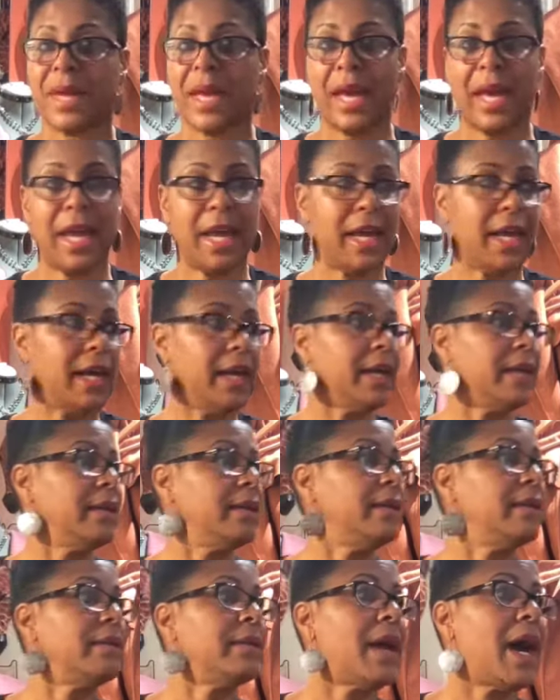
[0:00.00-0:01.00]
and
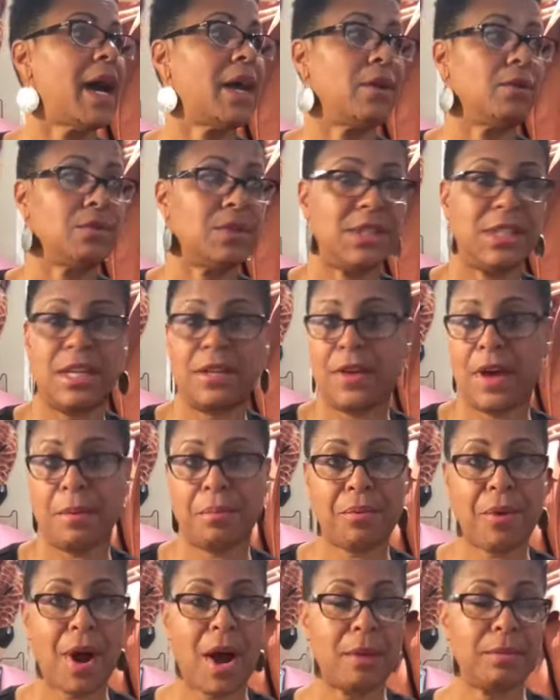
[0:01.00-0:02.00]
I don't see
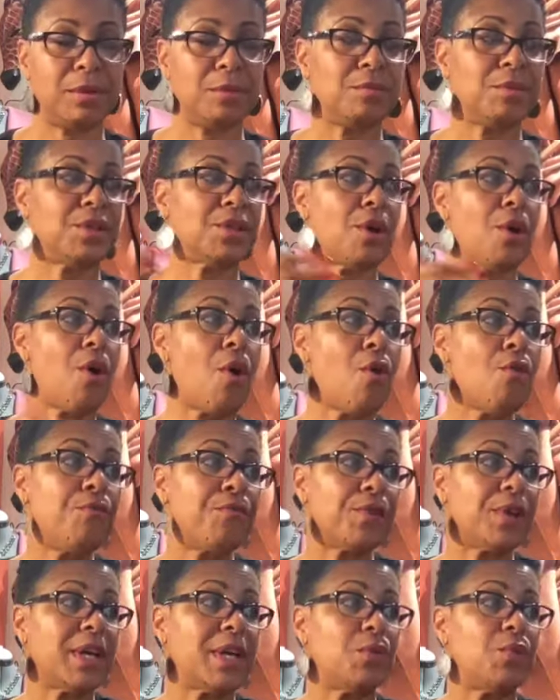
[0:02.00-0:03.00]
that problem. So
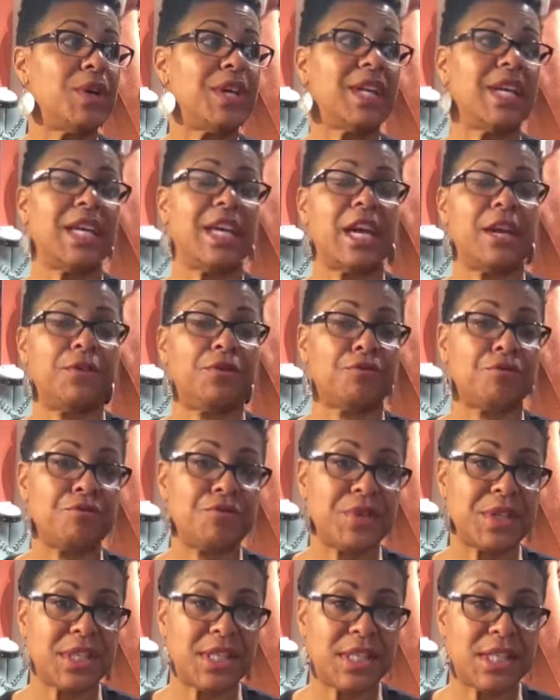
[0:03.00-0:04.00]
hopefully we can get
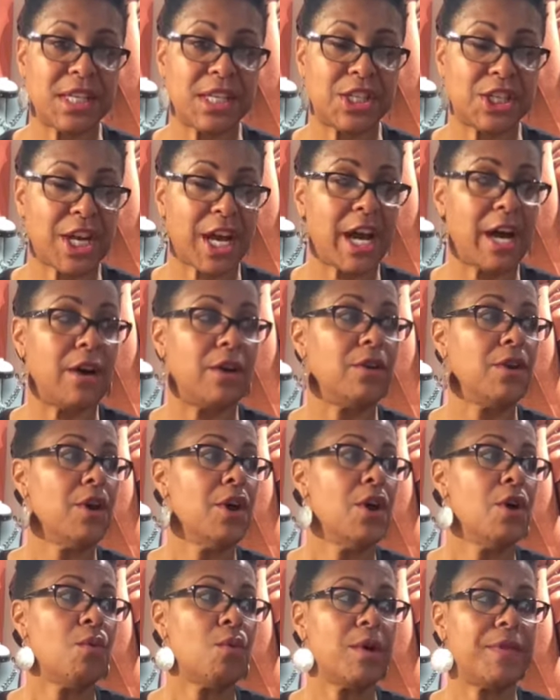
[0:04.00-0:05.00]
through this stitch out
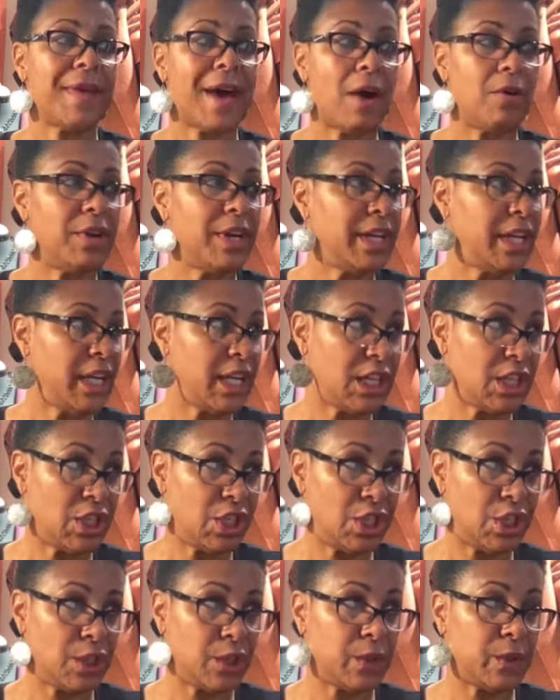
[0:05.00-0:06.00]
without any
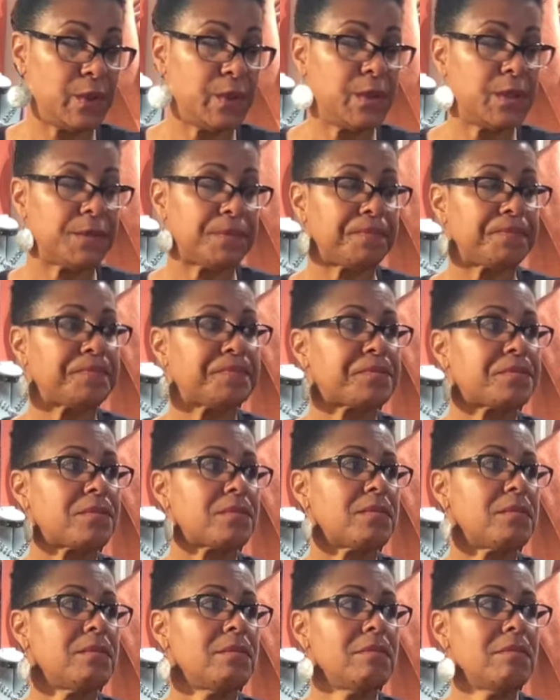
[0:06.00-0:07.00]
issues.
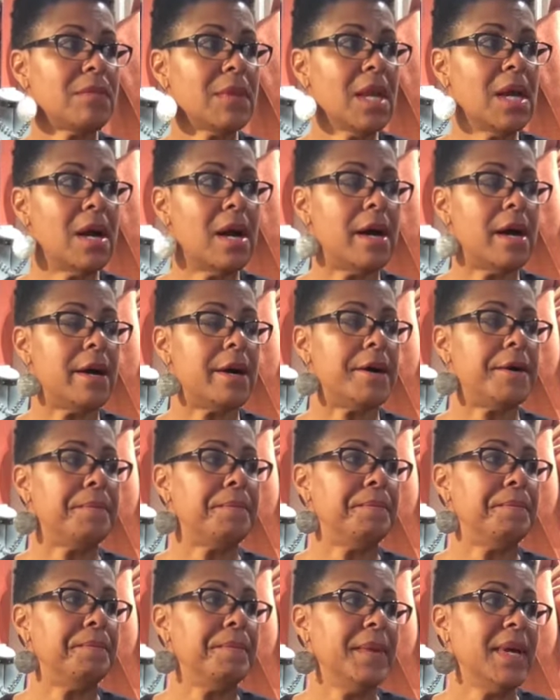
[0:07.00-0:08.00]
Um,
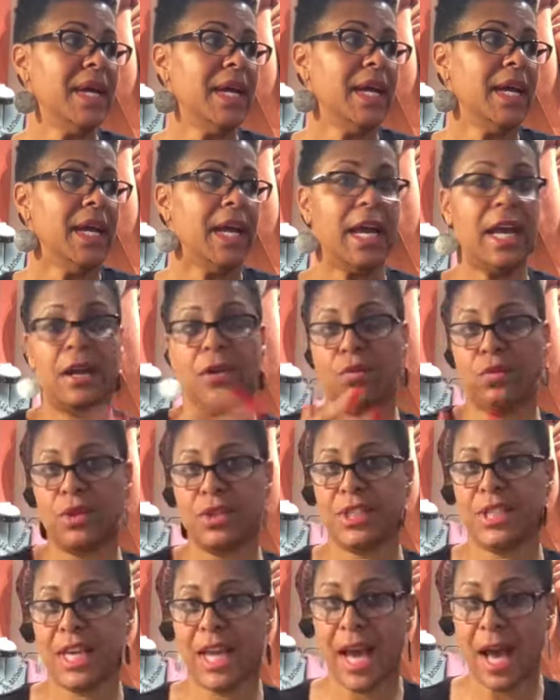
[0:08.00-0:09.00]
and we'll
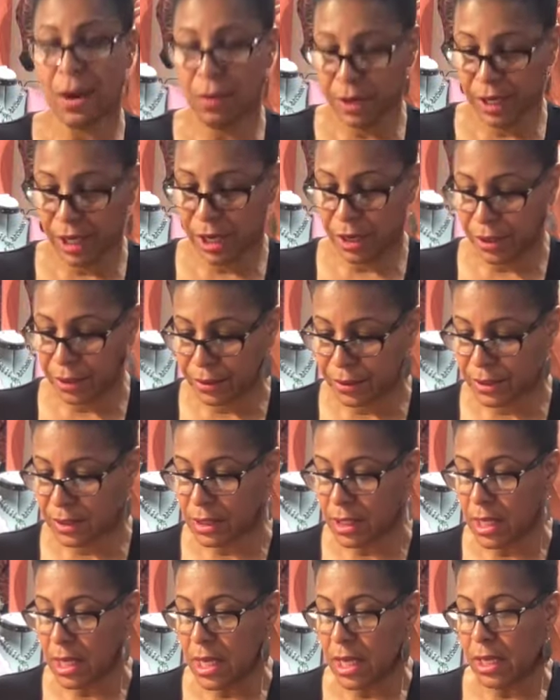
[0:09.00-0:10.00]
see how it goes.
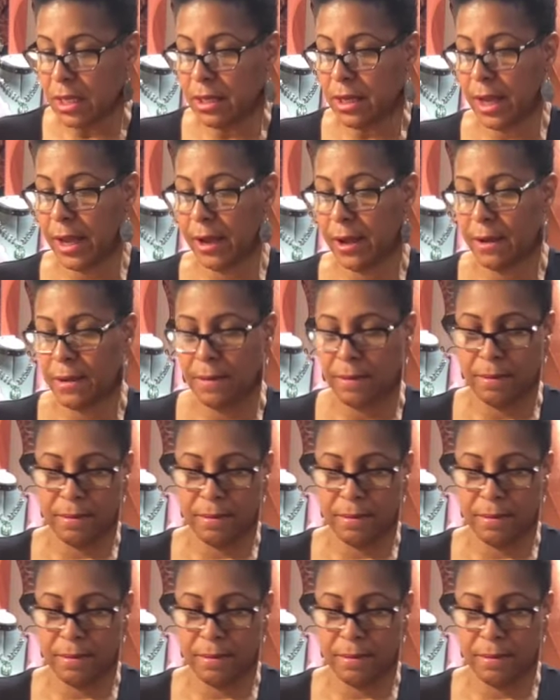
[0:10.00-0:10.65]
Now,